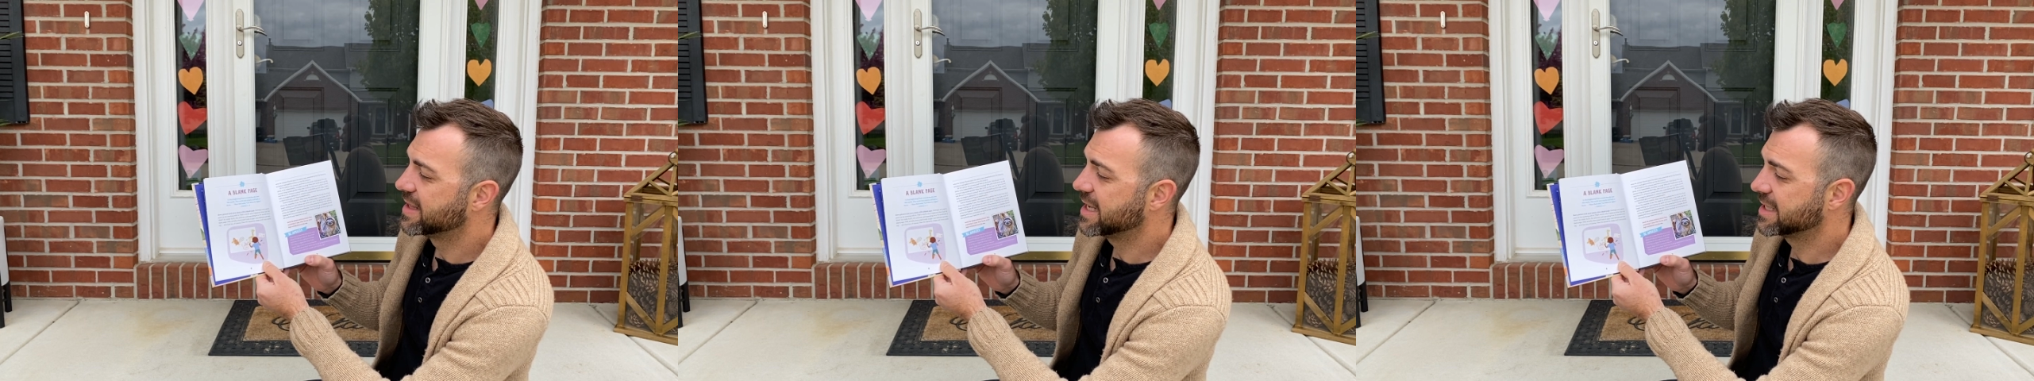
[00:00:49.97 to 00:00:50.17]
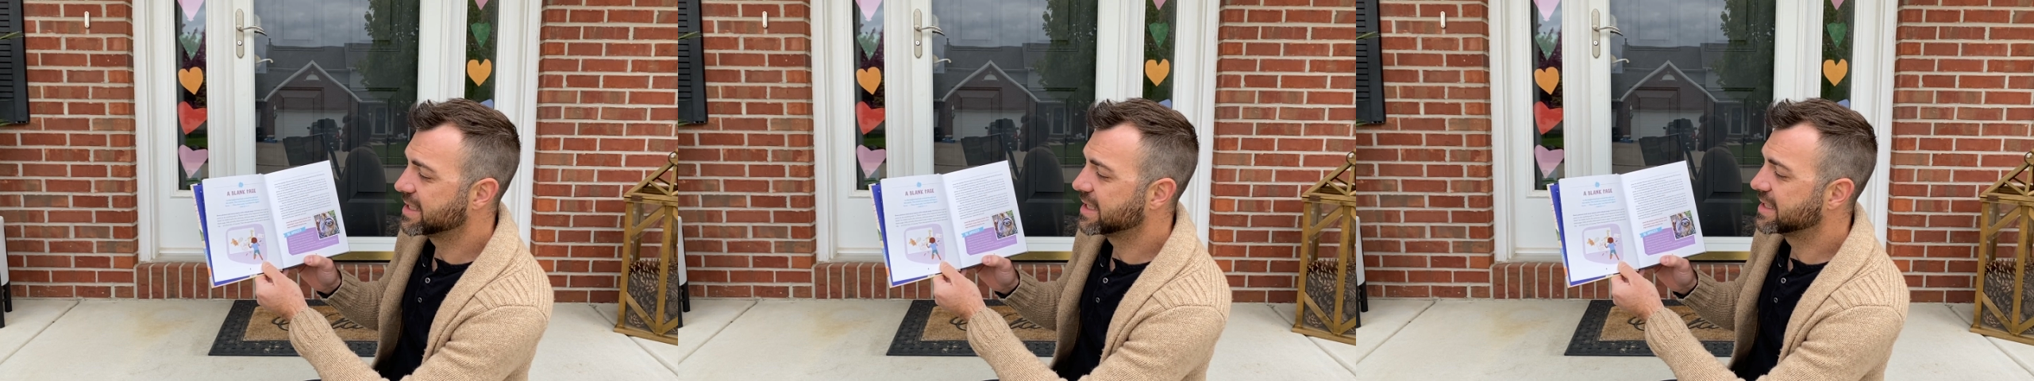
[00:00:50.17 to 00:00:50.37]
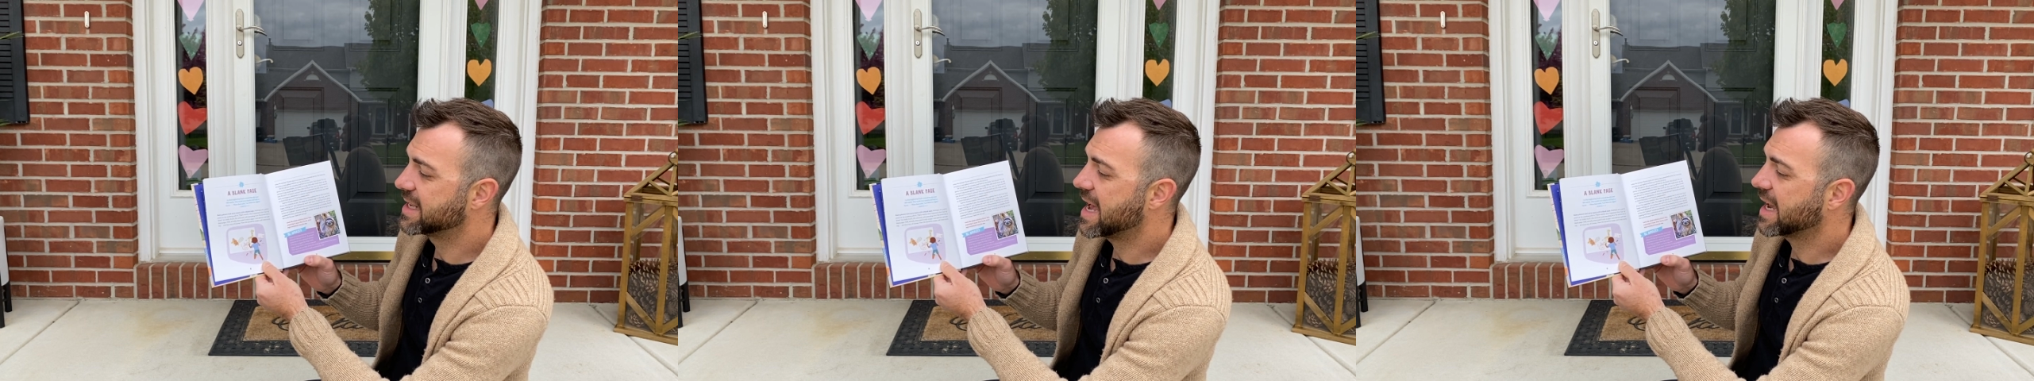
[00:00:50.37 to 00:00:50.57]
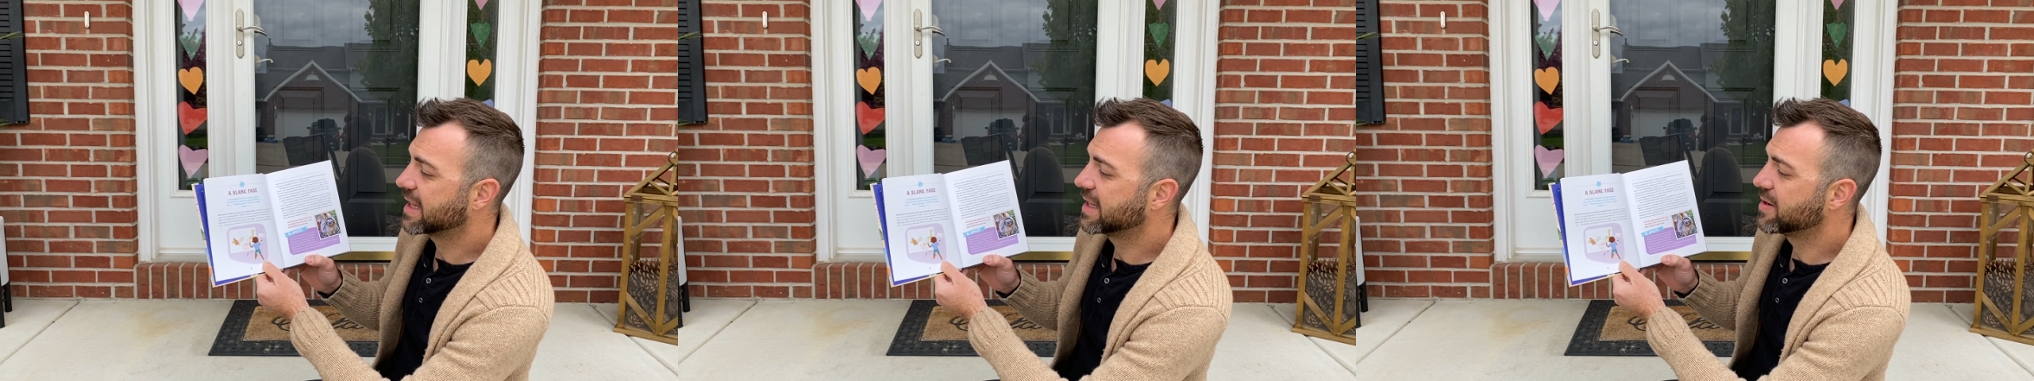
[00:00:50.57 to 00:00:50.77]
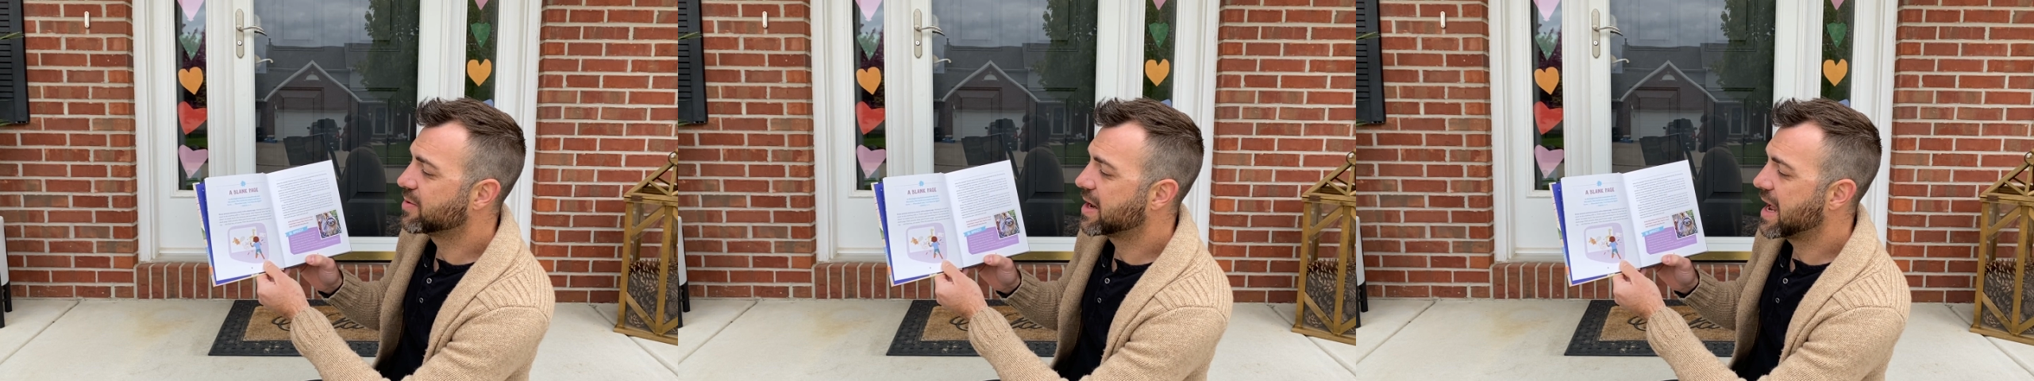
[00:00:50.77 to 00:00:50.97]
That's
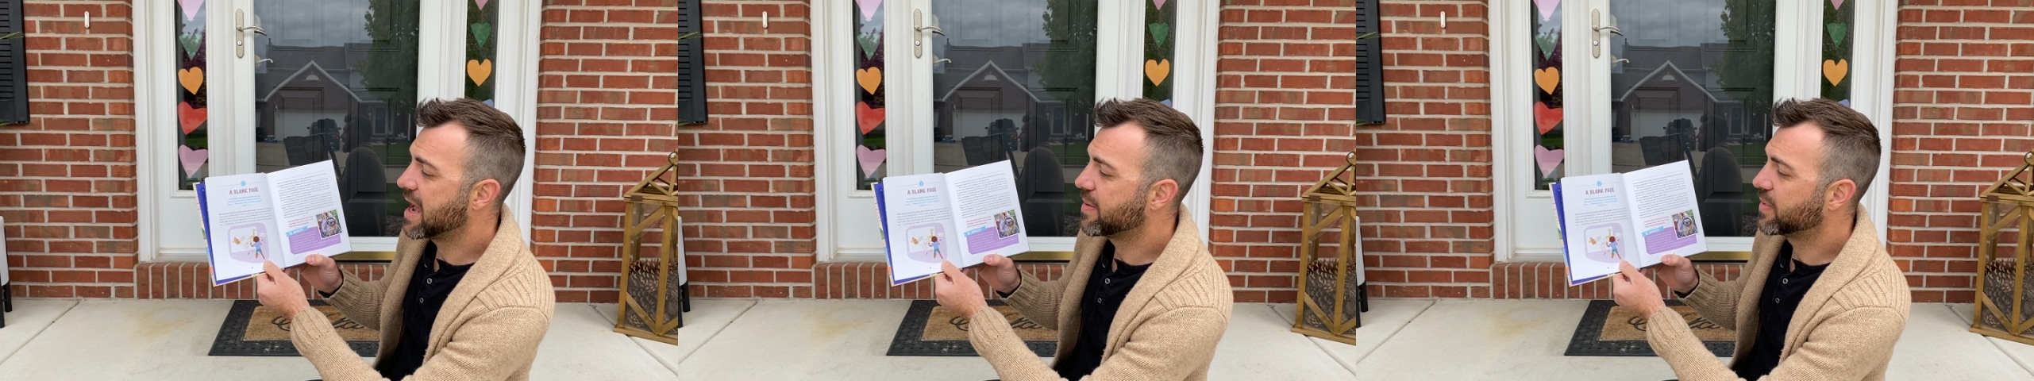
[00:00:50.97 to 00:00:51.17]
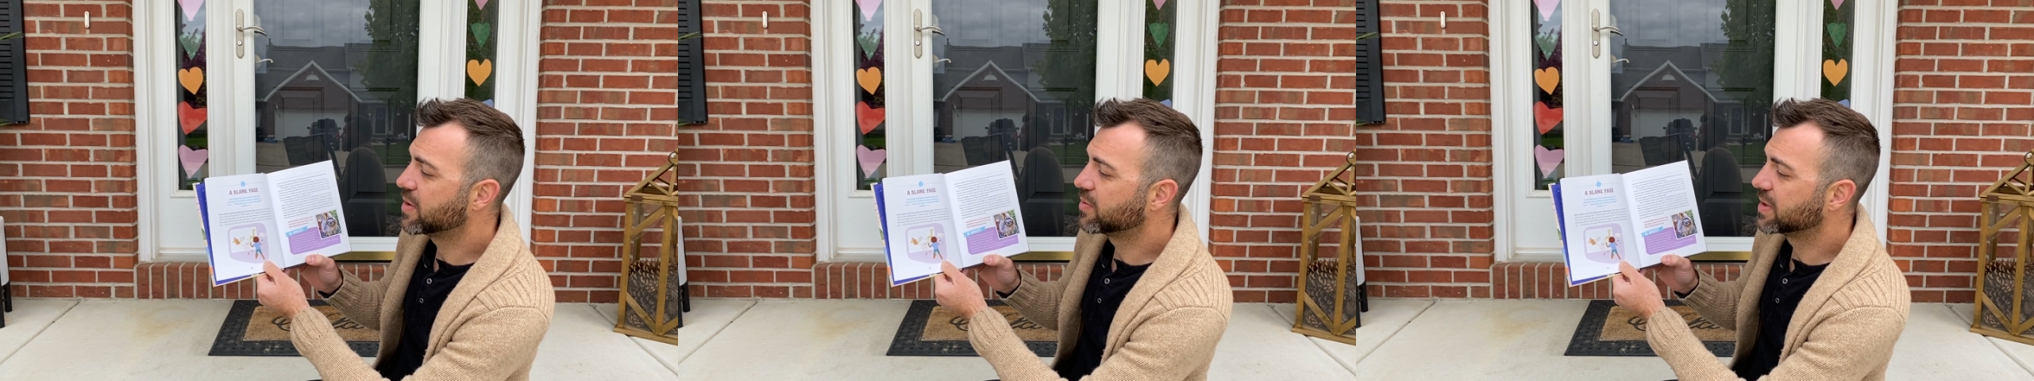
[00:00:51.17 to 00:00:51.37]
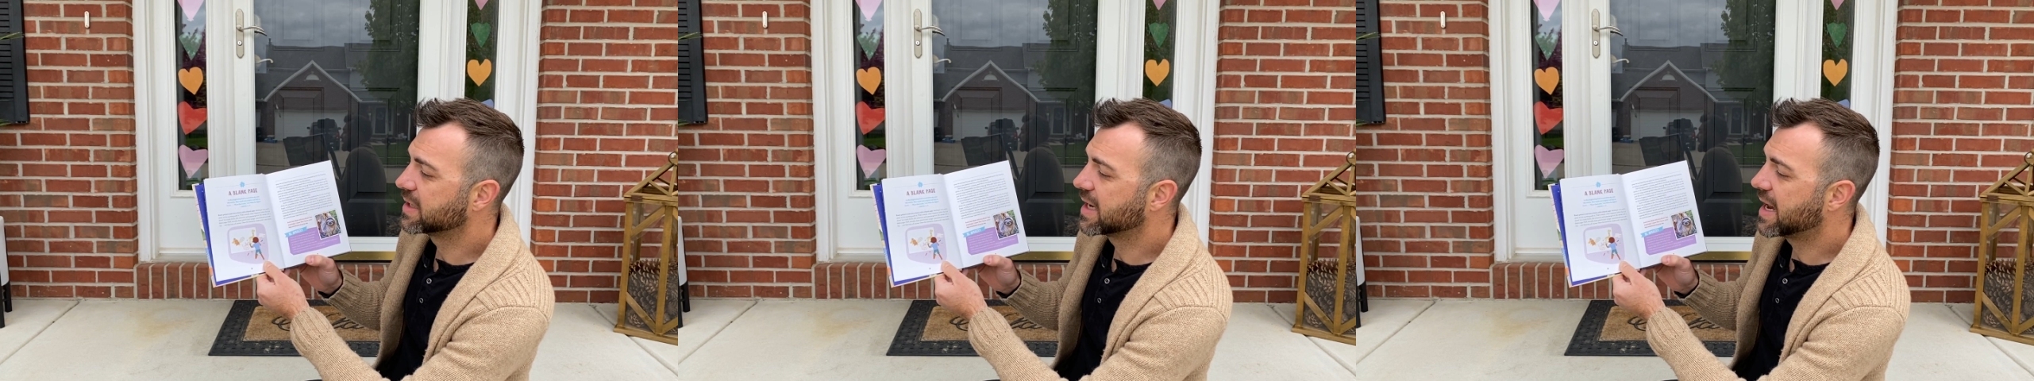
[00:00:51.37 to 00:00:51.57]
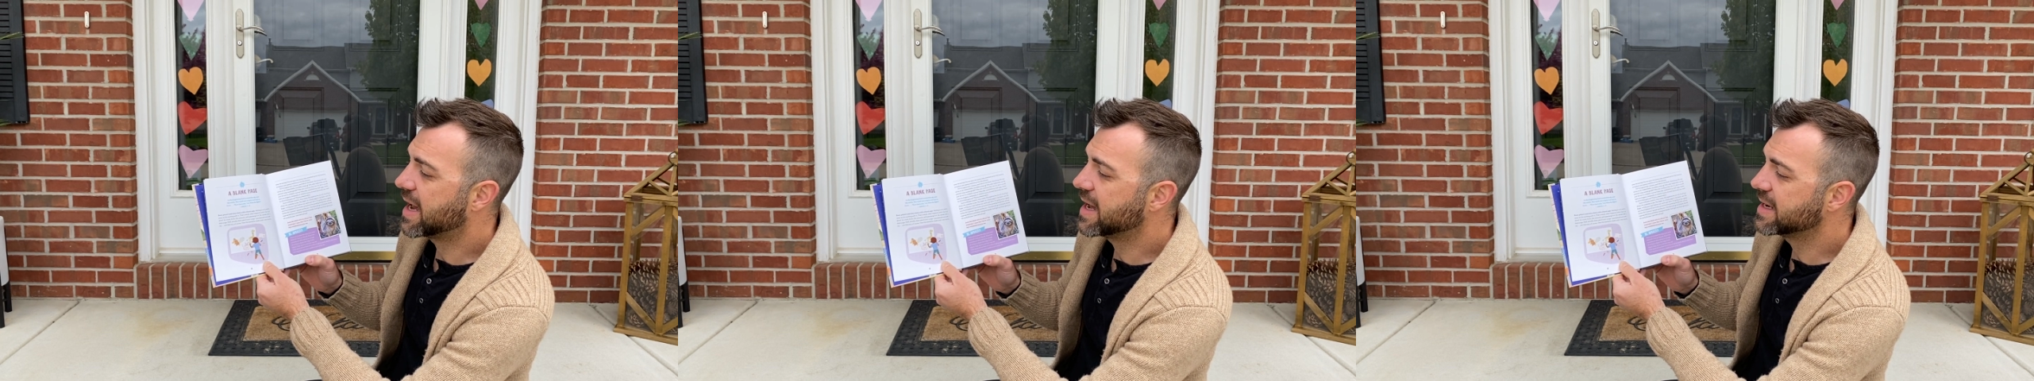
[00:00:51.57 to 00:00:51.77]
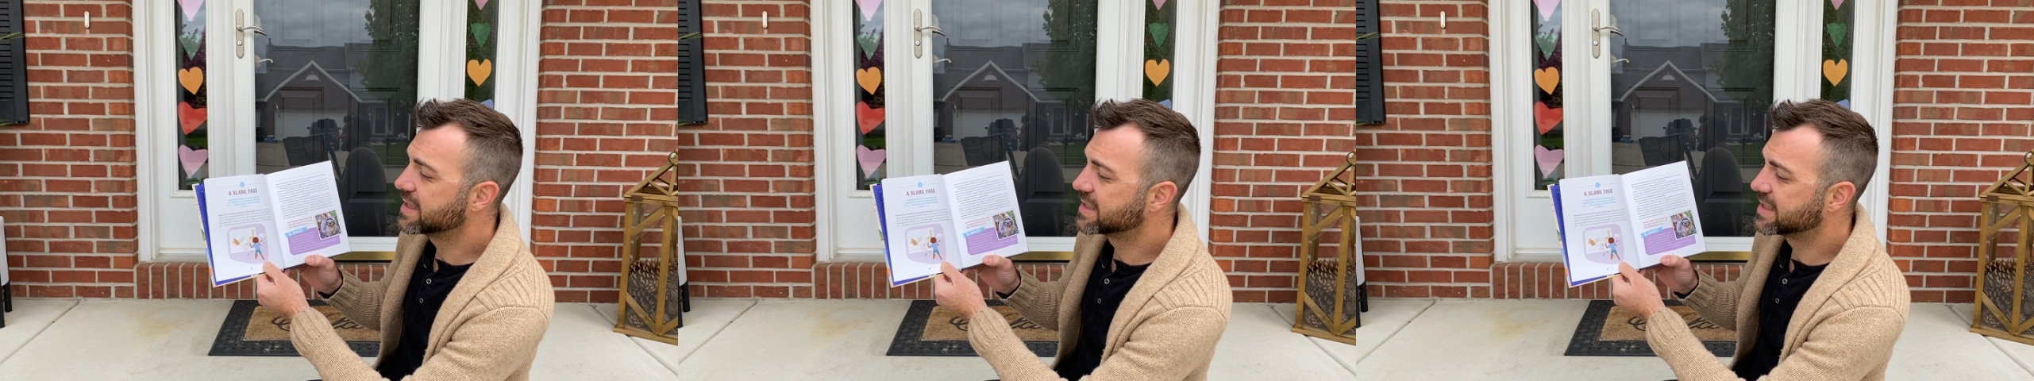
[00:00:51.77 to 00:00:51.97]
exactly what happened when God